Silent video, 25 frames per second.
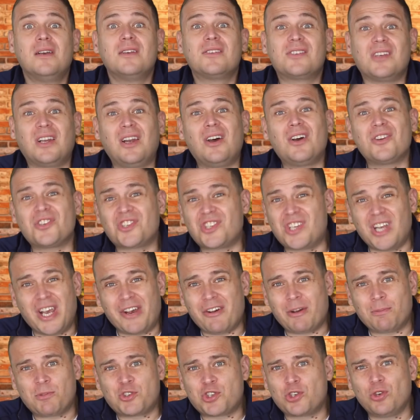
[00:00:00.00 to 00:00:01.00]
So last
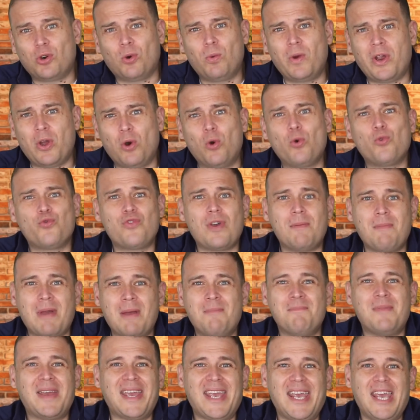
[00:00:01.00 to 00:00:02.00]
year, I'm sure we all
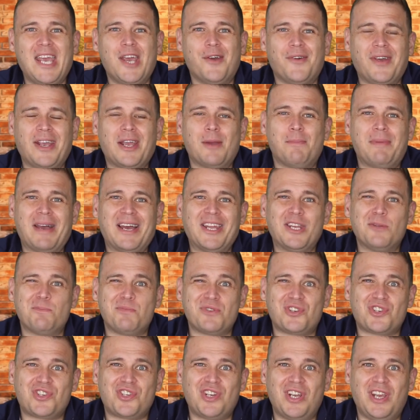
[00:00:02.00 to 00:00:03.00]
remember hearing about the
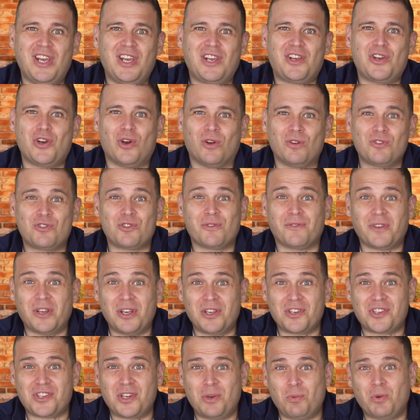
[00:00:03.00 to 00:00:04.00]
Bashir
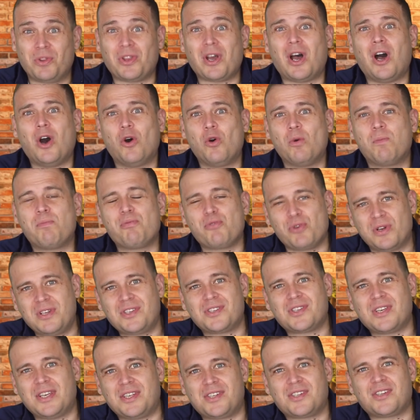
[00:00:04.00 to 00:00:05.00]
controversy with the whole
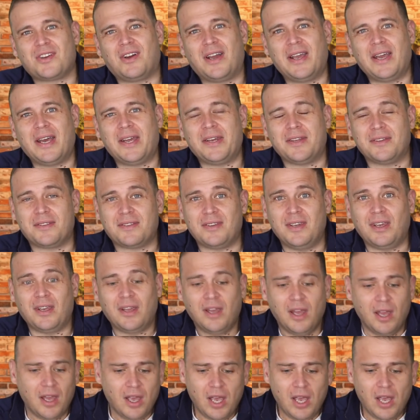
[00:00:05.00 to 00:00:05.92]
Princess Diana thing.